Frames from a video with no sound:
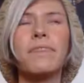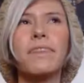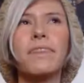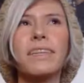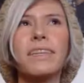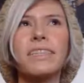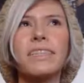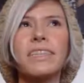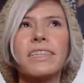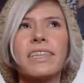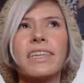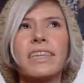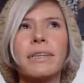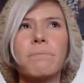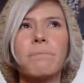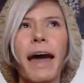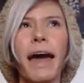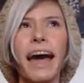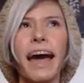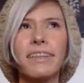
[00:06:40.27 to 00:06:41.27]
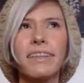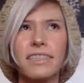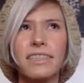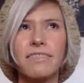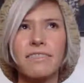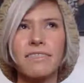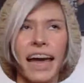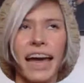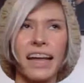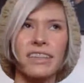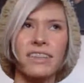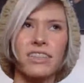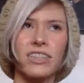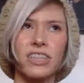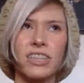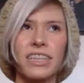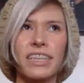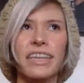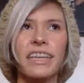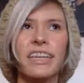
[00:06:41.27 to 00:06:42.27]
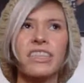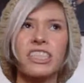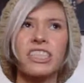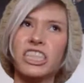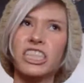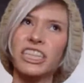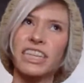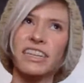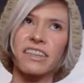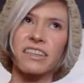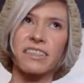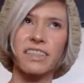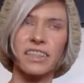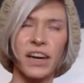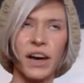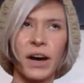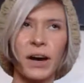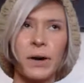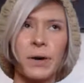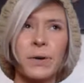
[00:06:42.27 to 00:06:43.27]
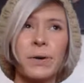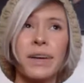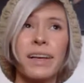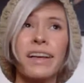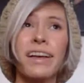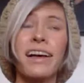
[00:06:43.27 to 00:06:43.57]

she passed of cancer years and years ago.